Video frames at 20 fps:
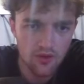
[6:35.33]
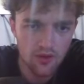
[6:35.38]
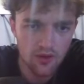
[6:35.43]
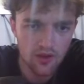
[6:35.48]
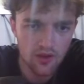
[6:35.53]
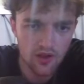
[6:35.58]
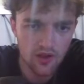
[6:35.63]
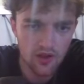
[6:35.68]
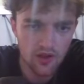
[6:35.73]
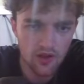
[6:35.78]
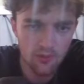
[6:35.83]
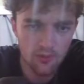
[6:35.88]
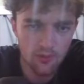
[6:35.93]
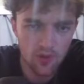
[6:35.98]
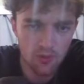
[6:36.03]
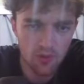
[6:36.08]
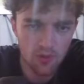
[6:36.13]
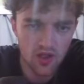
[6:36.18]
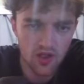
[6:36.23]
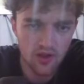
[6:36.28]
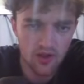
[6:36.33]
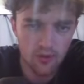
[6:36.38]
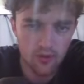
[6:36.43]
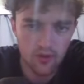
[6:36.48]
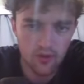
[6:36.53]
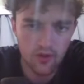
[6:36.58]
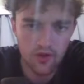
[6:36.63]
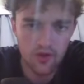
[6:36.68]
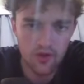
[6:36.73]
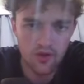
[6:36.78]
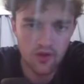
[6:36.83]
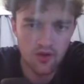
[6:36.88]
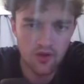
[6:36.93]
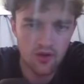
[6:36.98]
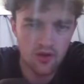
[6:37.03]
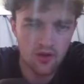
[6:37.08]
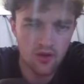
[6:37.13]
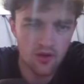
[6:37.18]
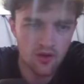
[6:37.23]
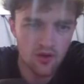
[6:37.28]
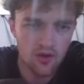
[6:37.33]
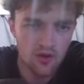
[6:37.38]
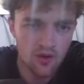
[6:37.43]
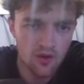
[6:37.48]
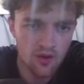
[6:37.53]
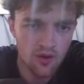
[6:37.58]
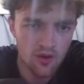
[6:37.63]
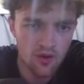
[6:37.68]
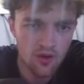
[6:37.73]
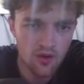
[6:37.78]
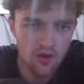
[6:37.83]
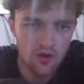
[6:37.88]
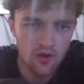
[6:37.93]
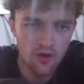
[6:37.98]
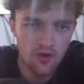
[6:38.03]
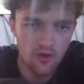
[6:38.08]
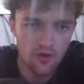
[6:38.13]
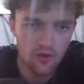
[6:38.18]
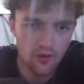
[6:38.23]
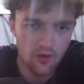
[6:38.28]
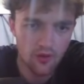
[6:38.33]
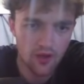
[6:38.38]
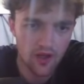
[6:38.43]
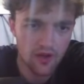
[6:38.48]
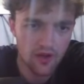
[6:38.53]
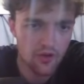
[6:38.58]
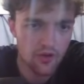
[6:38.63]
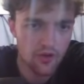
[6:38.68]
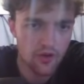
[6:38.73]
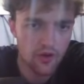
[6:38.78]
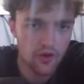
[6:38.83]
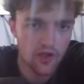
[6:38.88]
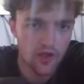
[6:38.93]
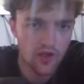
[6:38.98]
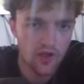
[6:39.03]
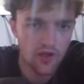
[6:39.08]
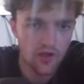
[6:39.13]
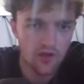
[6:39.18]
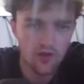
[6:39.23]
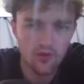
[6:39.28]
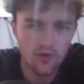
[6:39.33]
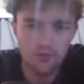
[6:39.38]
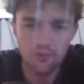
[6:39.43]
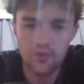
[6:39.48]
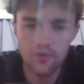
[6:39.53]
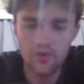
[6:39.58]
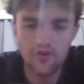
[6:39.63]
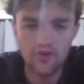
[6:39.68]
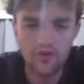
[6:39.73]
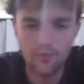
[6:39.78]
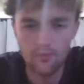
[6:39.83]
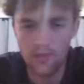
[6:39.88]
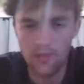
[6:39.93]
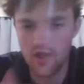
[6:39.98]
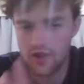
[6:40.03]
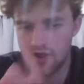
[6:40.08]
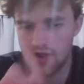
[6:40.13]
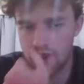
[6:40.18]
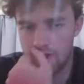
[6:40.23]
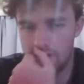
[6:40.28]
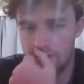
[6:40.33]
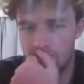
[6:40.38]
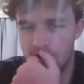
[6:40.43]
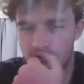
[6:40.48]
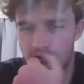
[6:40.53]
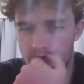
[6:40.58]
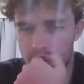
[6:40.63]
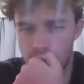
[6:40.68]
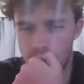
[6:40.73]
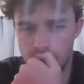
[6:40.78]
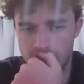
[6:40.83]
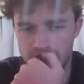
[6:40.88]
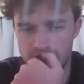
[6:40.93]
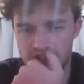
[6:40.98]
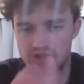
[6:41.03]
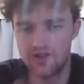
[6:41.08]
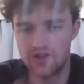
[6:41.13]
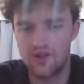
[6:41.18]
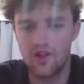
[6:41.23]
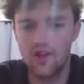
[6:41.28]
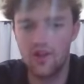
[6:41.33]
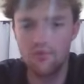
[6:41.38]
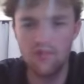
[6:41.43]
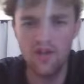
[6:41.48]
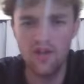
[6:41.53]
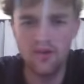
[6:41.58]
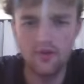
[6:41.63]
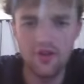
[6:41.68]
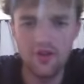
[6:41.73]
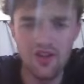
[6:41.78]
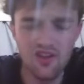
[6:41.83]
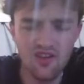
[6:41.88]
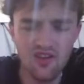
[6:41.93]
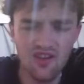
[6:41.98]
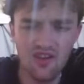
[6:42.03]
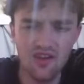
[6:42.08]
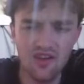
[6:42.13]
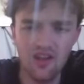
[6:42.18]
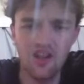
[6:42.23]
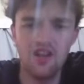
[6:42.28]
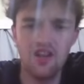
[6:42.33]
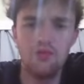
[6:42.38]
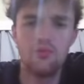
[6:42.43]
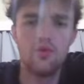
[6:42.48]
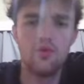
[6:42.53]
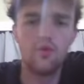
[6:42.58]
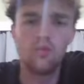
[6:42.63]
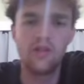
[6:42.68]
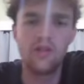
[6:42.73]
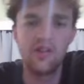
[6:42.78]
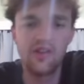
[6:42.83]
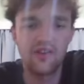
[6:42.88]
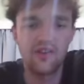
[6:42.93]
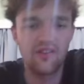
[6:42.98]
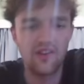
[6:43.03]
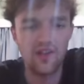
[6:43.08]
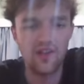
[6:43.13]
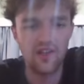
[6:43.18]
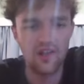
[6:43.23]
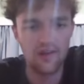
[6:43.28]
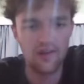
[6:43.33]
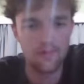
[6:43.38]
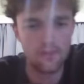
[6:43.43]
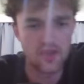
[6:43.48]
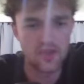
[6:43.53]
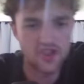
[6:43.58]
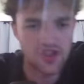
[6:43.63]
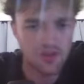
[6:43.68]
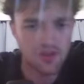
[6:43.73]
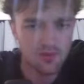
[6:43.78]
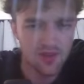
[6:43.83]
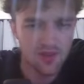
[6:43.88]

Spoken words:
Okay, let me play rook a3 and put some pressure here, or just get my rook into the game while attacking a bishop.